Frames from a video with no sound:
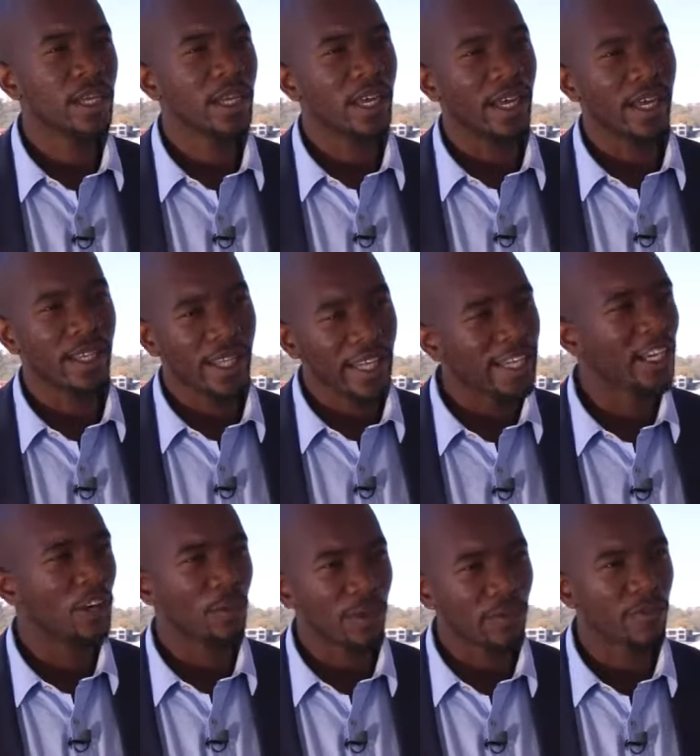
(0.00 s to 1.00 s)
uh, the
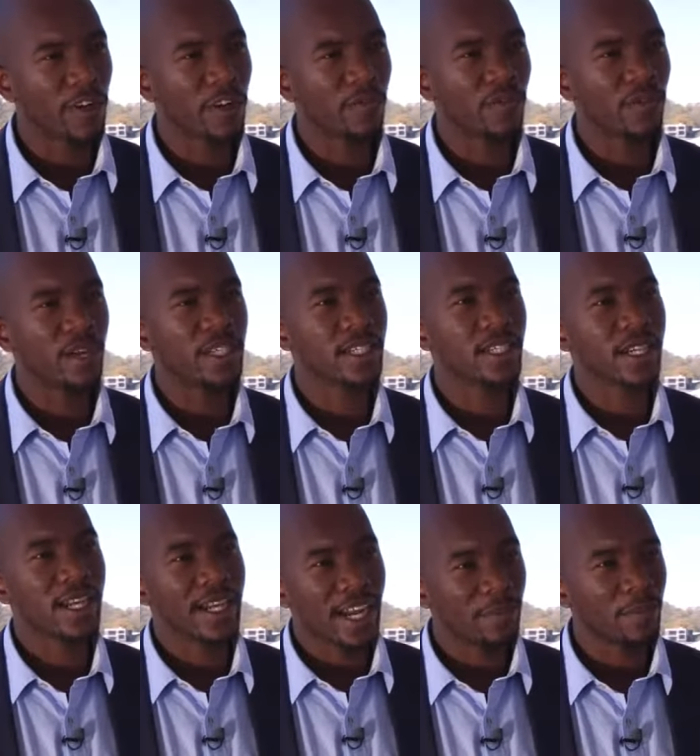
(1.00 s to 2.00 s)
Economic Freedom Front
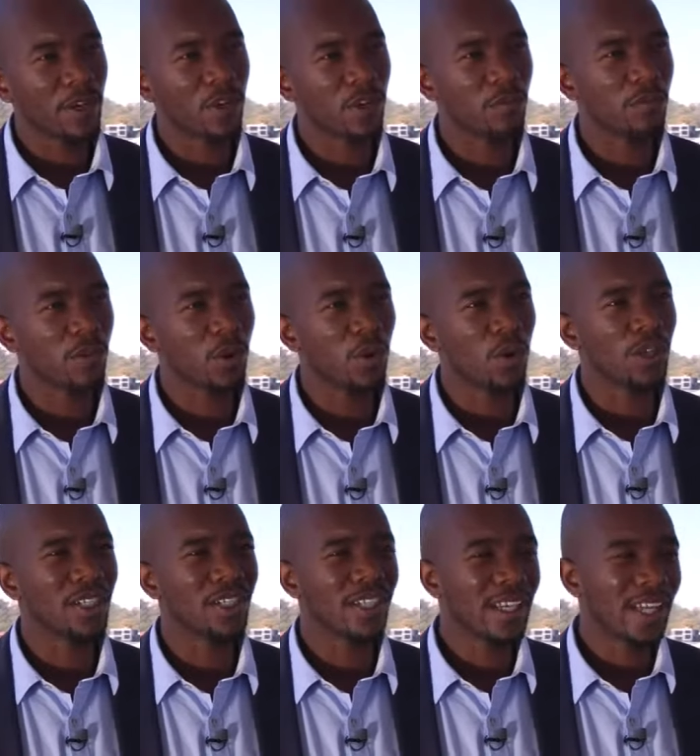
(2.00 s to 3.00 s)
coming on
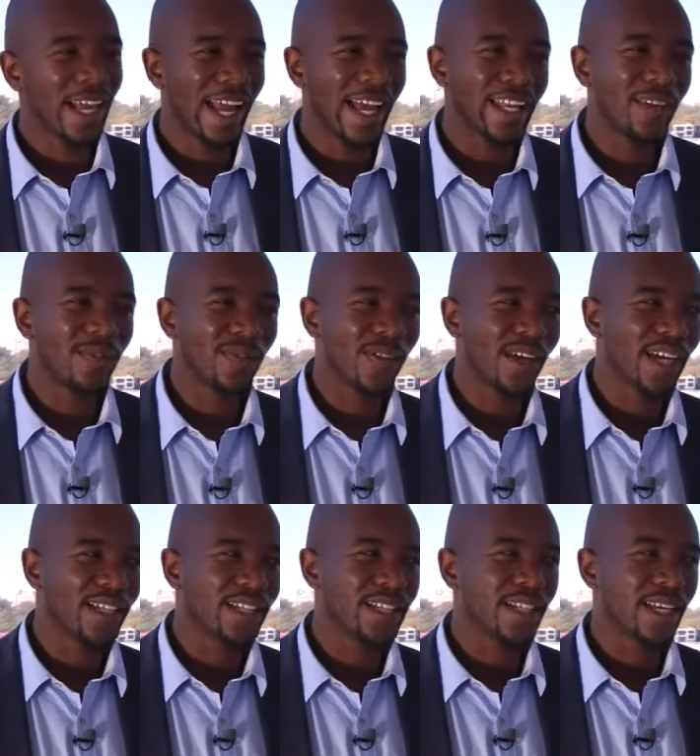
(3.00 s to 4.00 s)
board and, in
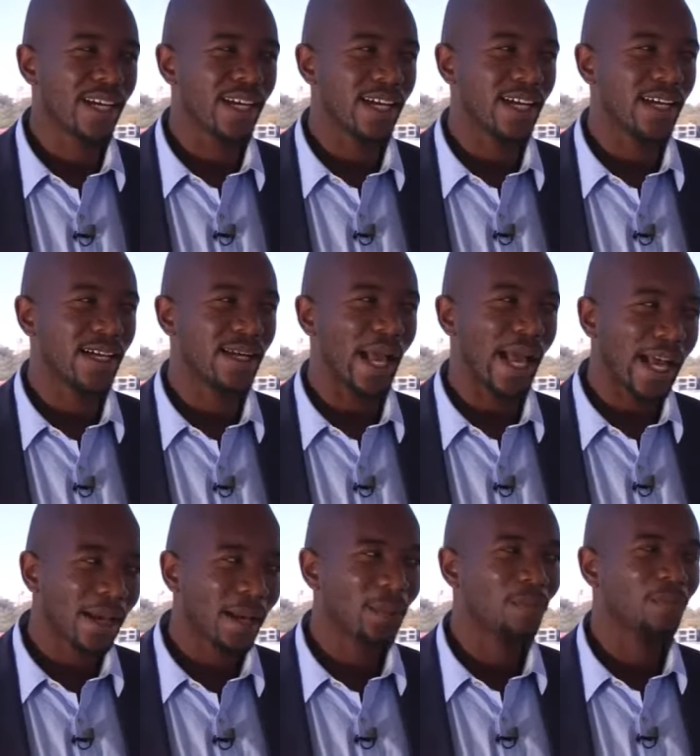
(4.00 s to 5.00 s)
fact, uh,
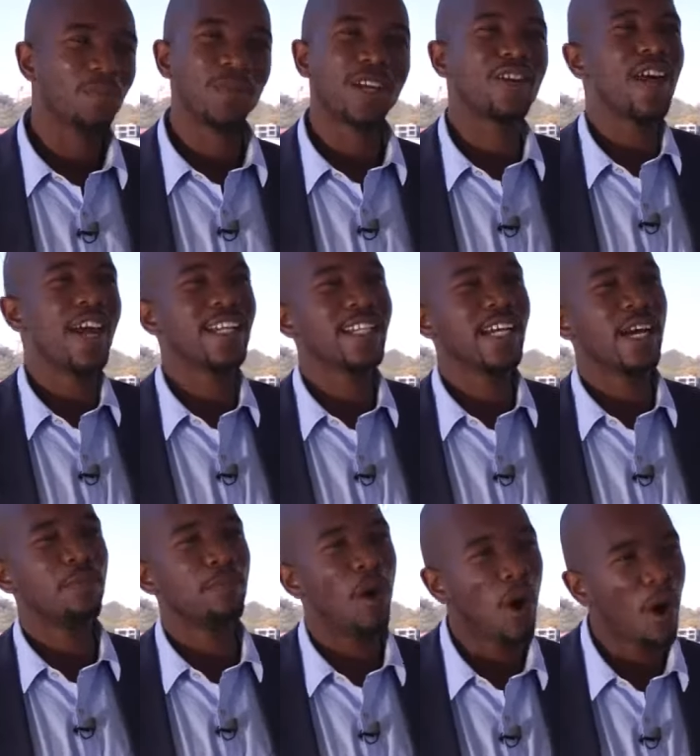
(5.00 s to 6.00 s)
creating a
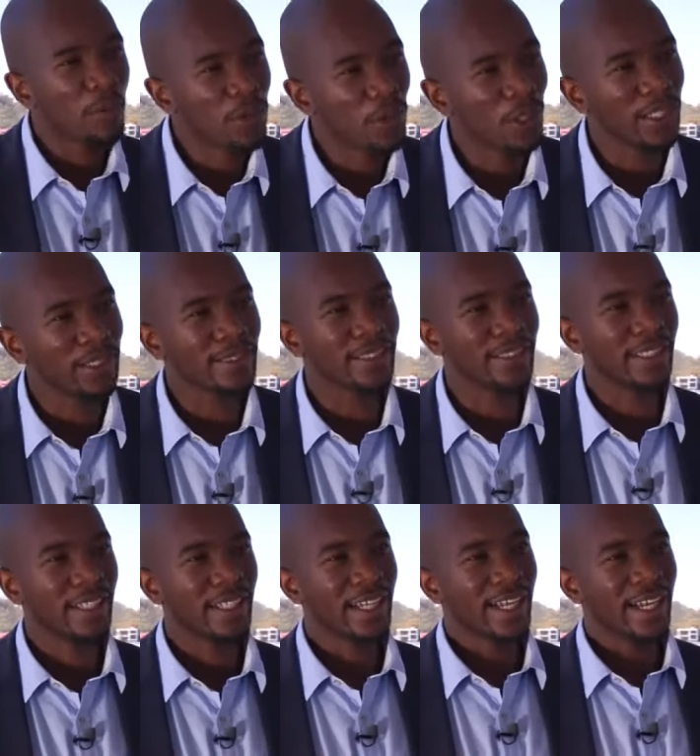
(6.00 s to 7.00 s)
populist
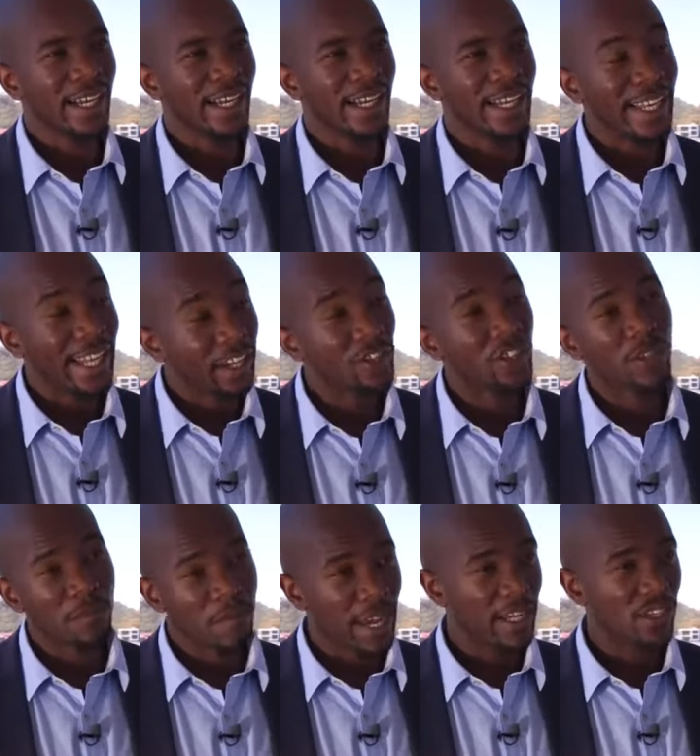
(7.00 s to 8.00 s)
uh,
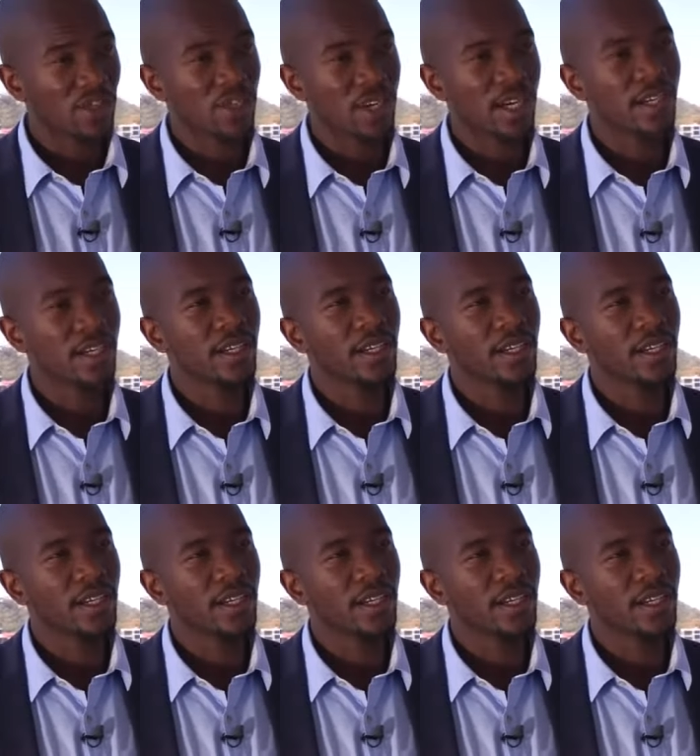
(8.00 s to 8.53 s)
election mantra